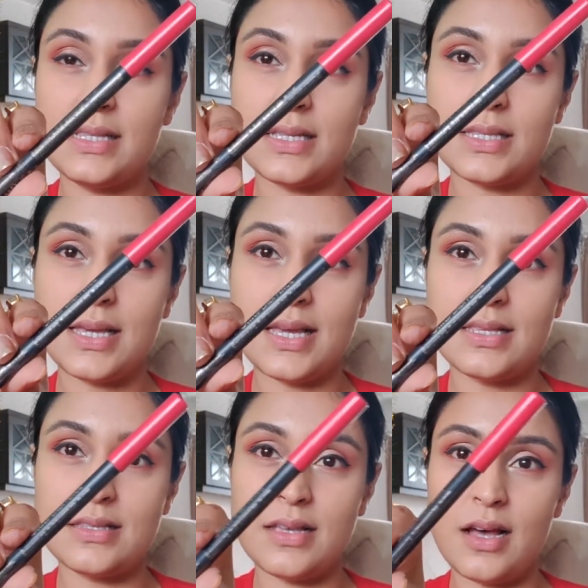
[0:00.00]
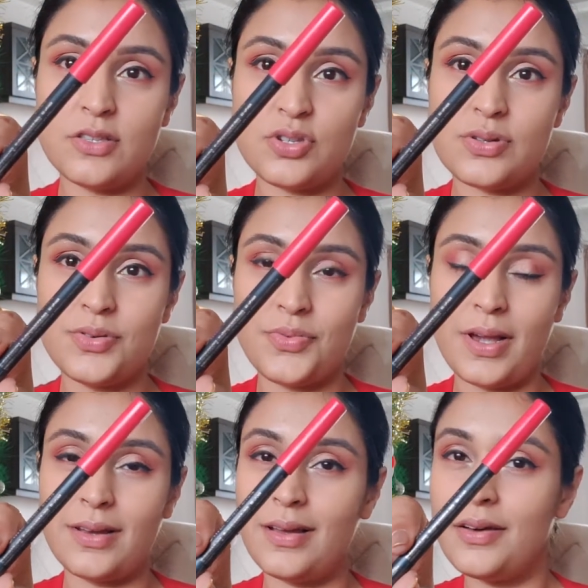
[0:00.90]
This is just a
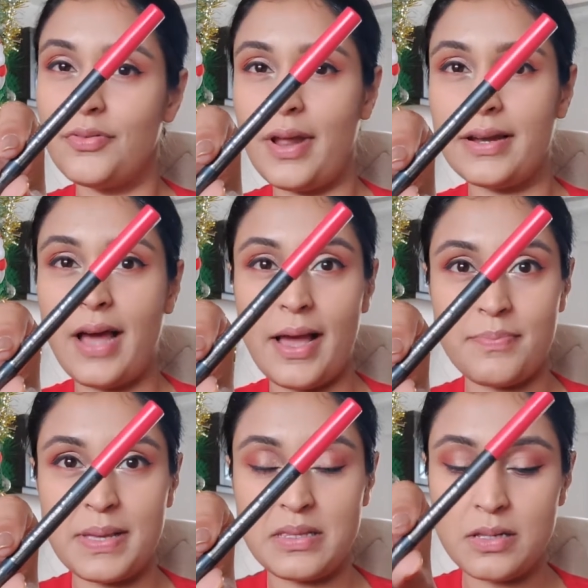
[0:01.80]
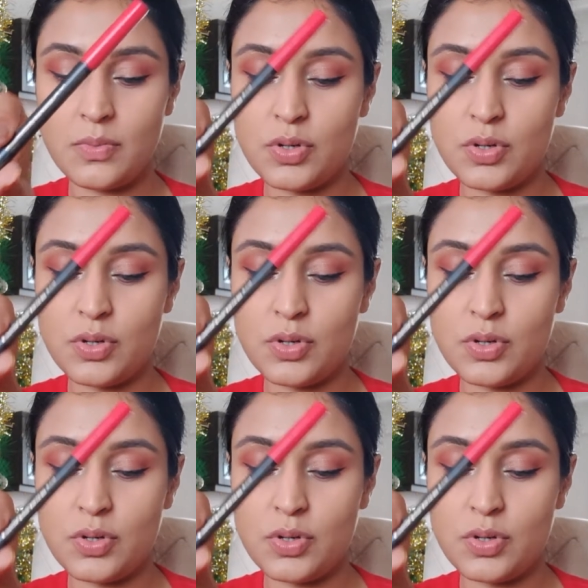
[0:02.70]
regular red eye pencil,